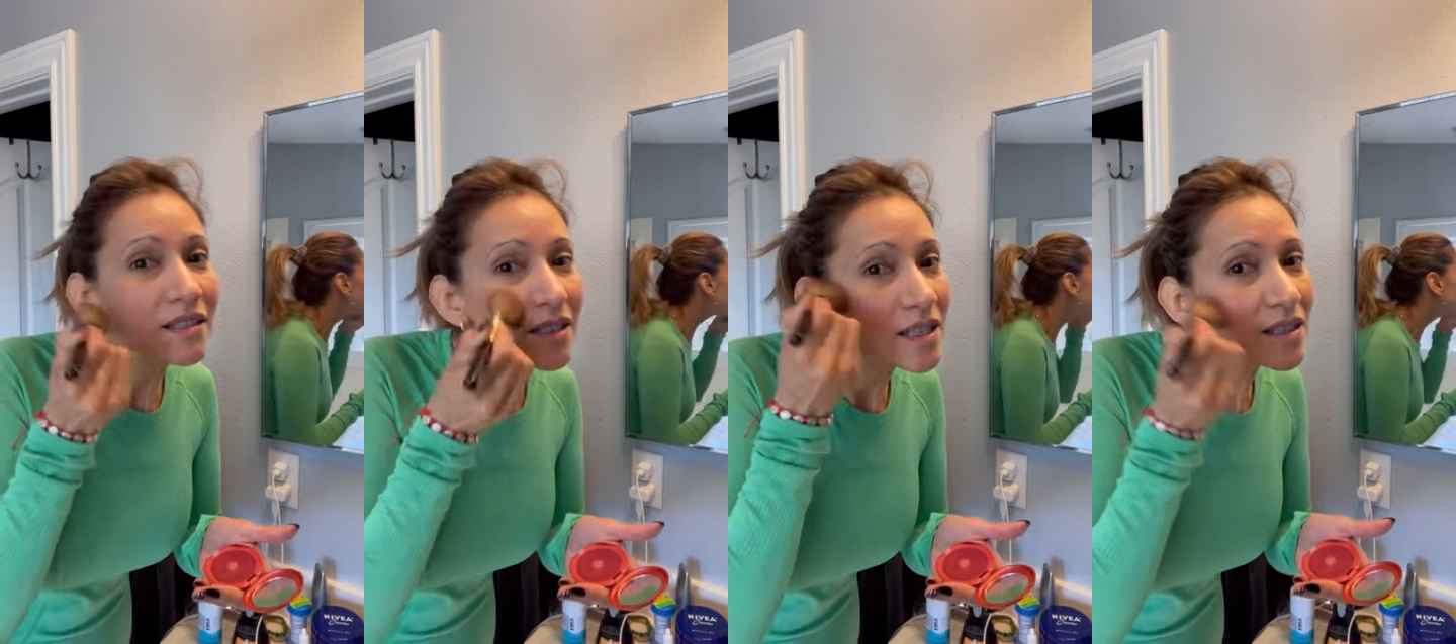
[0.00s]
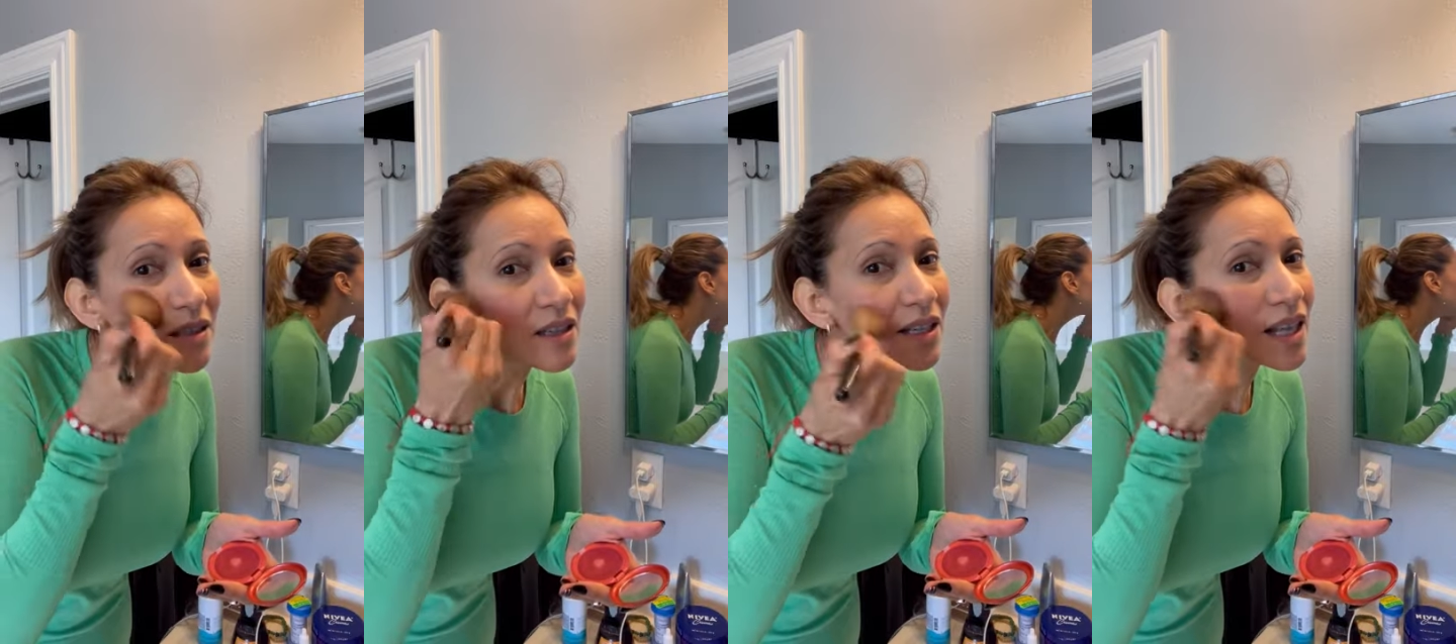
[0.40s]
Just
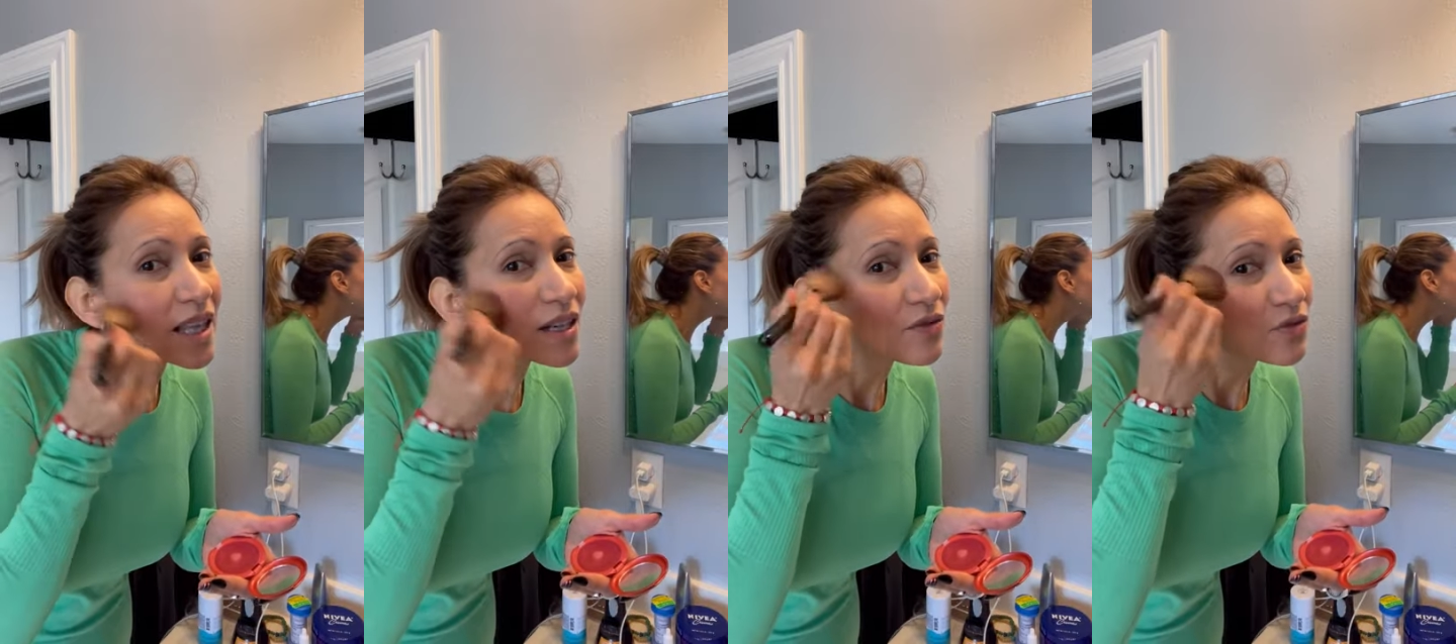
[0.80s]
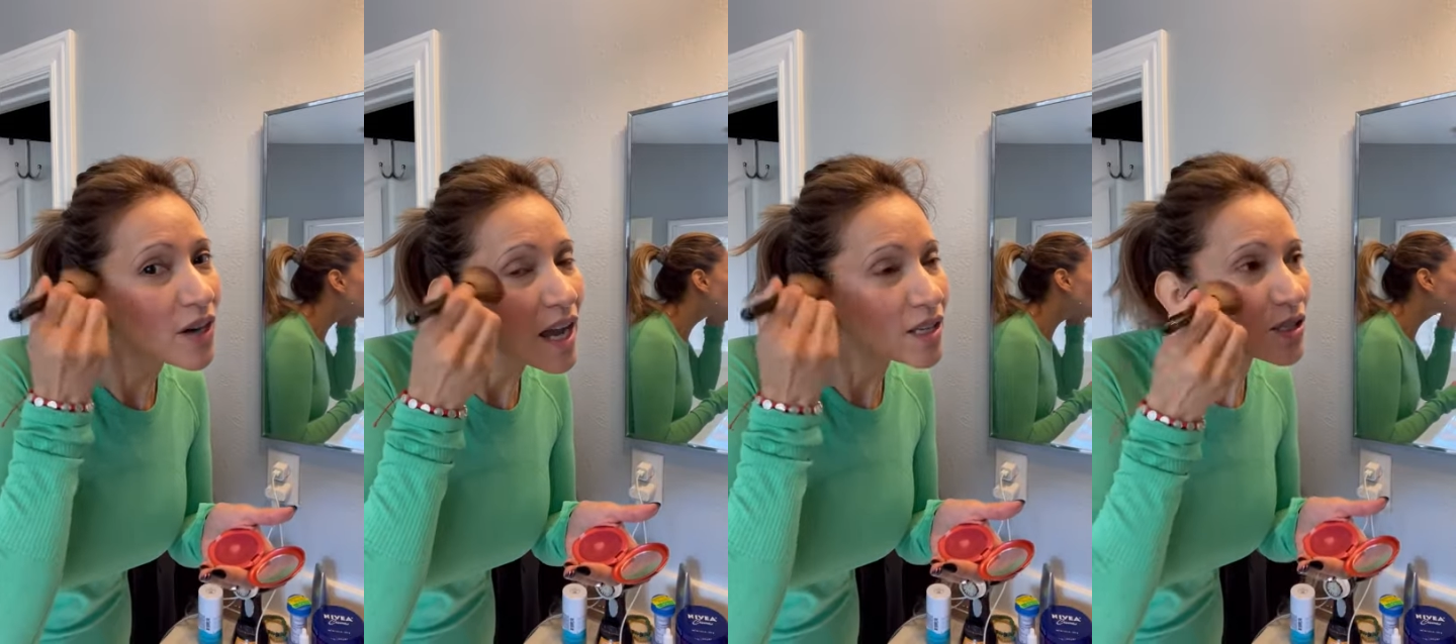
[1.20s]
to look a little
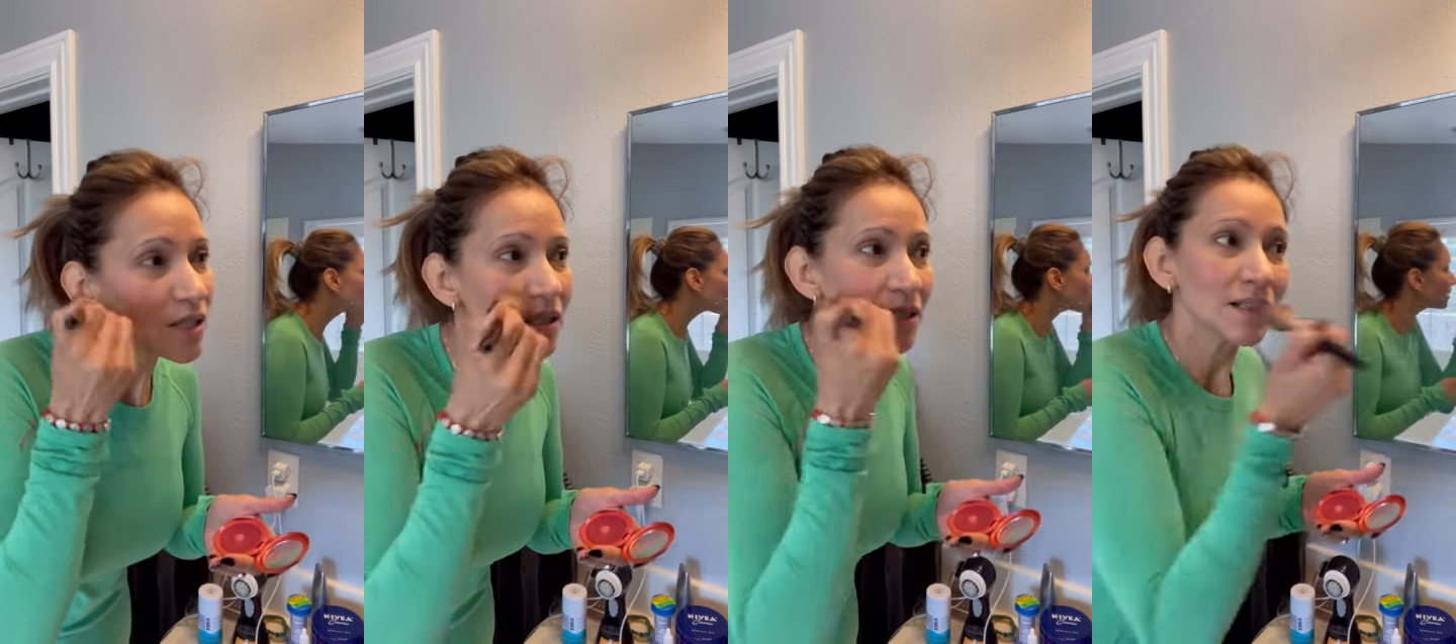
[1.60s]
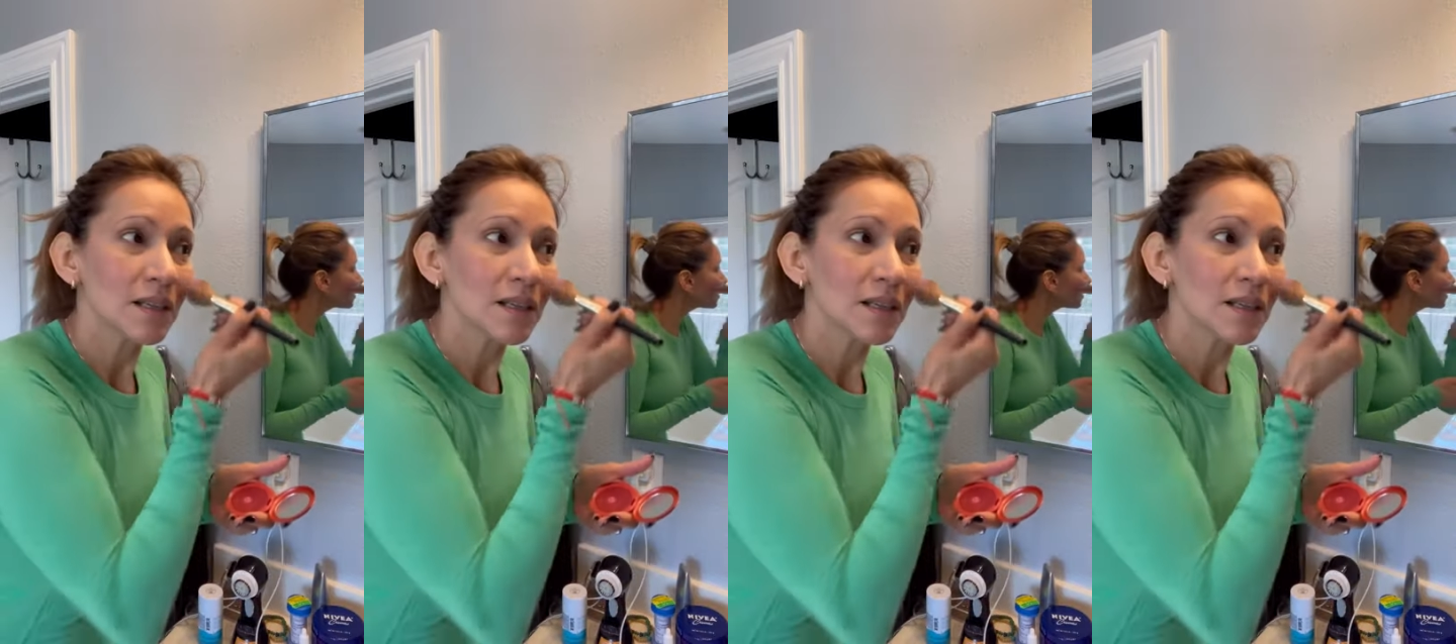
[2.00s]
fresh.